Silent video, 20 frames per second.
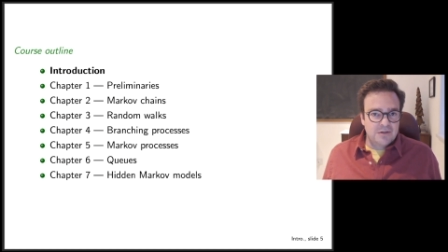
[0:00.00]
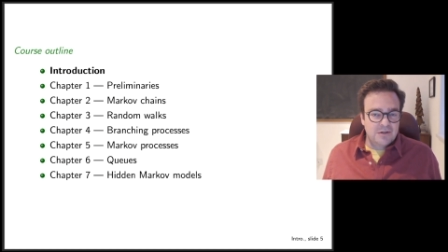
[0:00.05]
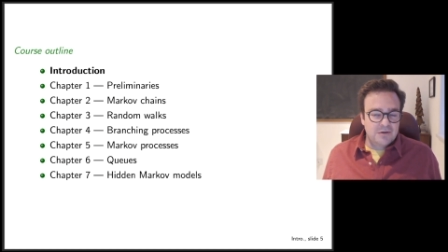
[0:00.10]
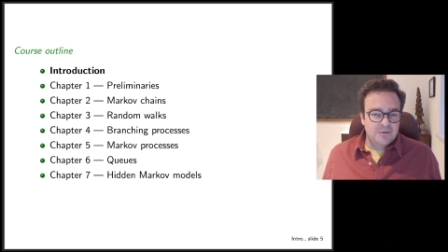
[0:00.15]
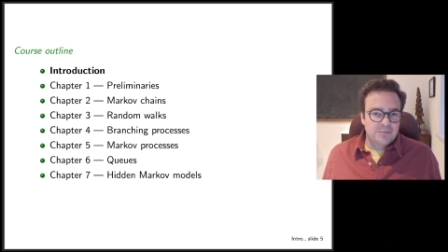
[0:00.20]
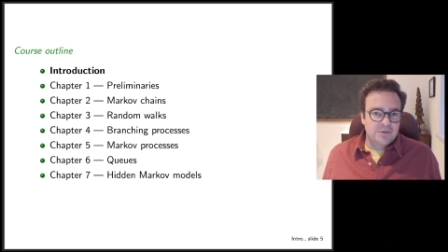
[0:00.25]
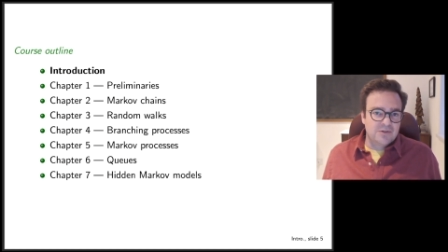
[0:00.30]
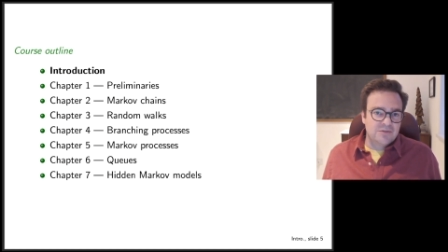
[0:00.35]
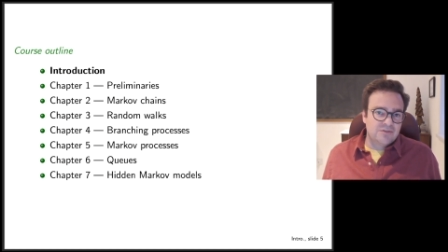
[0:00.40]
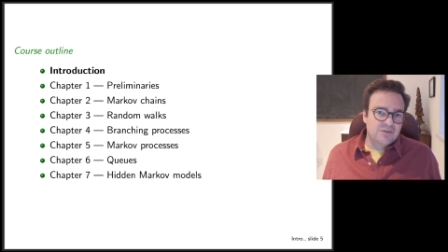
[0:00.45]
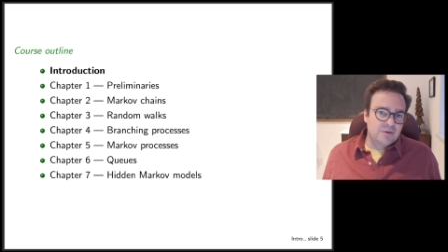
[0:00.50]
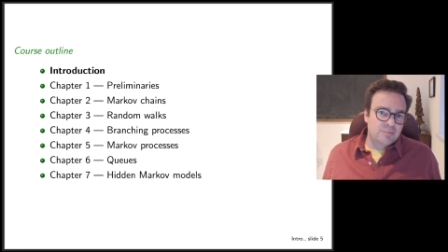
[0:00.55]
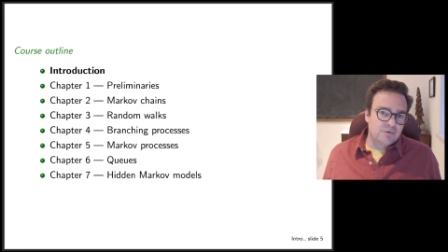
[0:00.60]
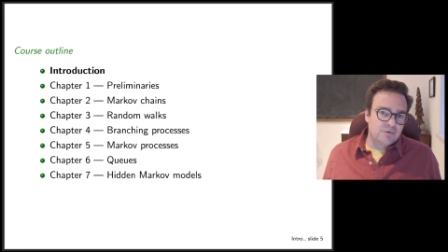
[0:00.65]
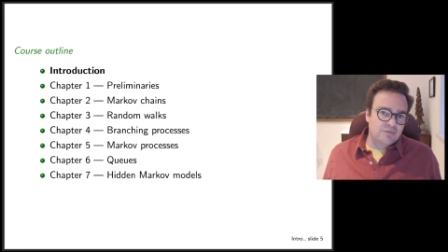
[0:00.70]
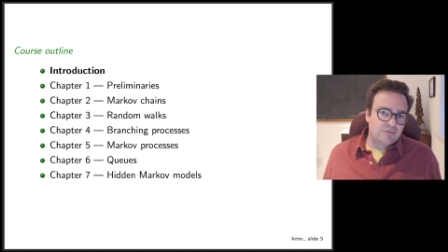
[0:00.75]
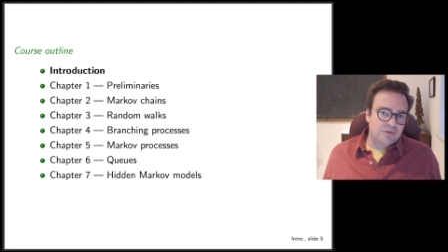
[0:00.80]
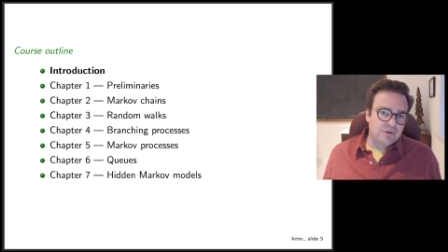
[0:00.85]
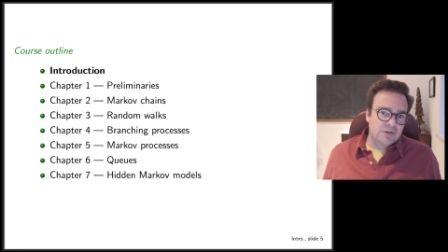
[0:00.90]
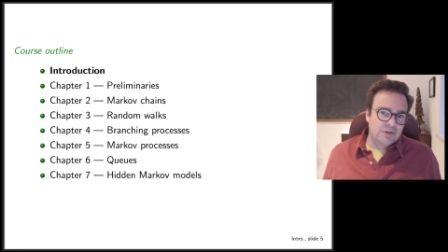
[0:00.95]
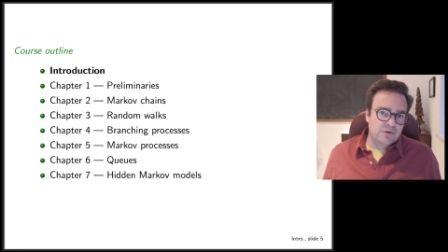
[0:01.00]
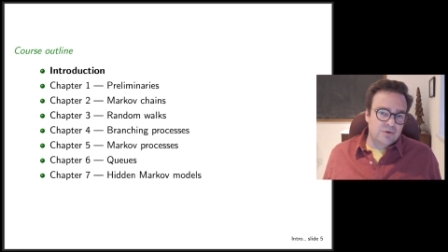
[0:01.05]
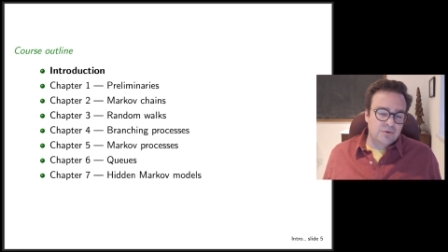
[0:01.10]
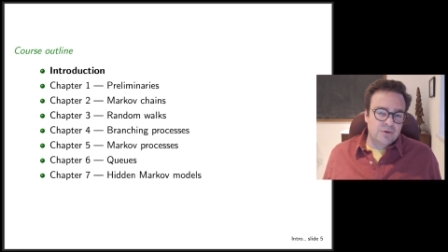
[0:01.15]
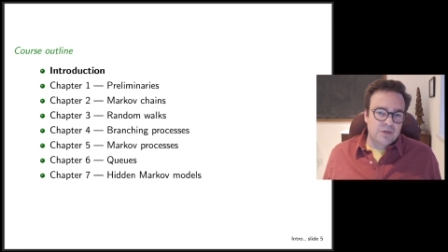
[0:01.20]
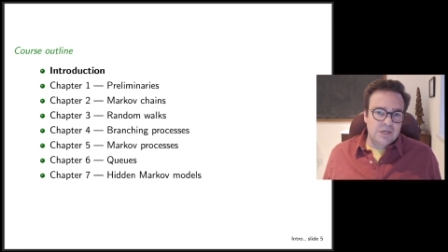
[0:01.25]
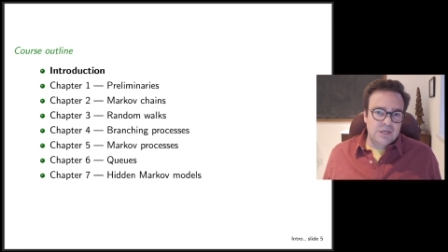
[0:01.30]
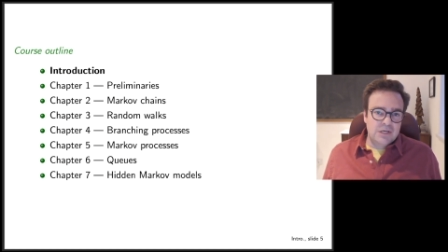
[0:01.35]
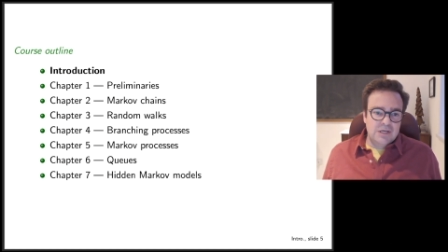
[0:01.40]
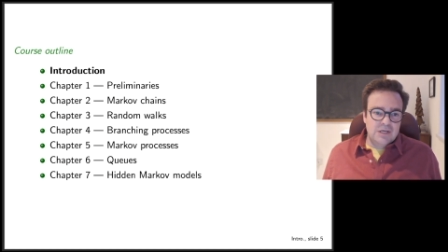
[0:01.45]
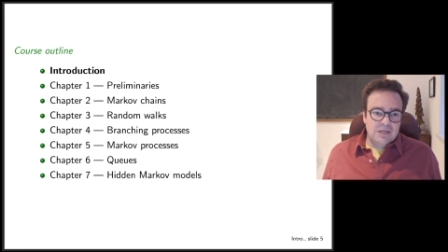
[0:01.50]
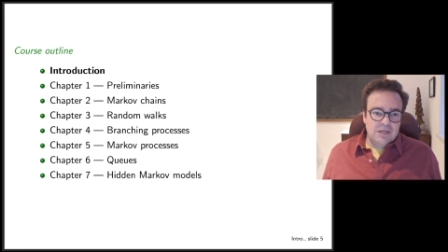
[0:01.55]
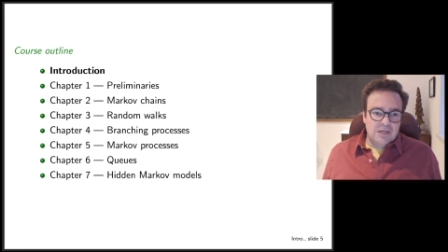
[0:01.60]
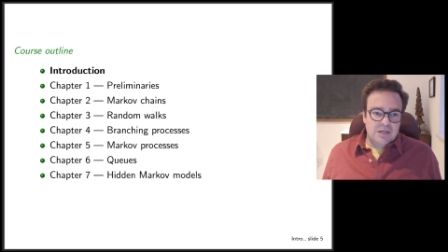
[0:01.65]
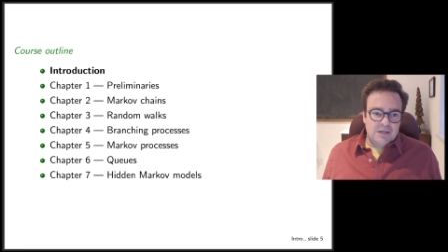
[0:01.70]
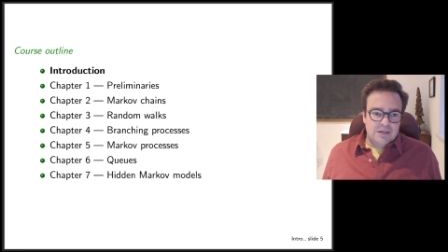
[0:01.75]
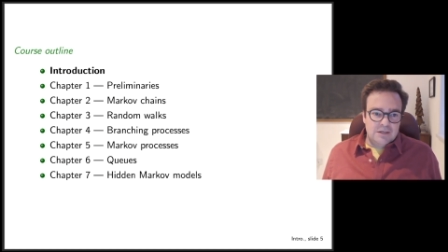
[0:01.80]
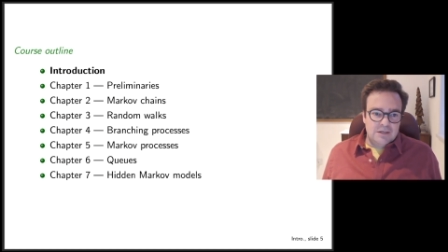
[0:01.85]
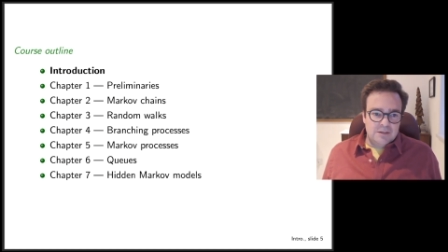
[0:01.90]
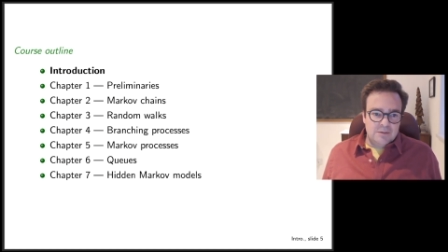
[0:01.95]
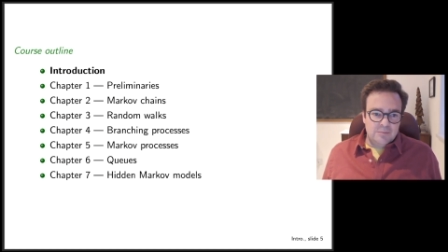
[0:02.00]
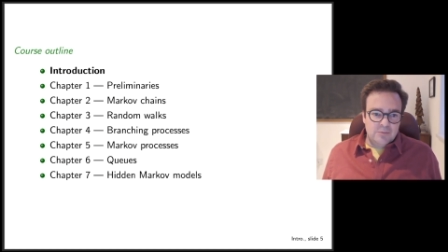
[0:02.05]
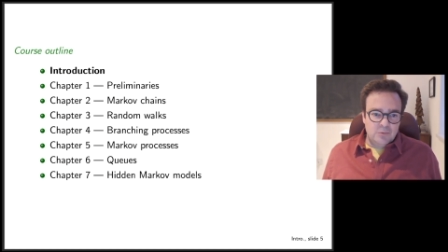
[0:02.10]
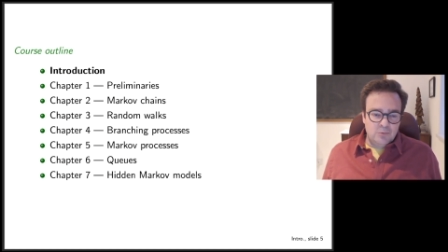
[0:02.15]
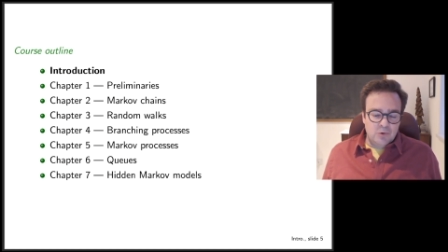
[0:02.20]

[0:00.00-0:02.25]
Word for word: That'll be a separate video um,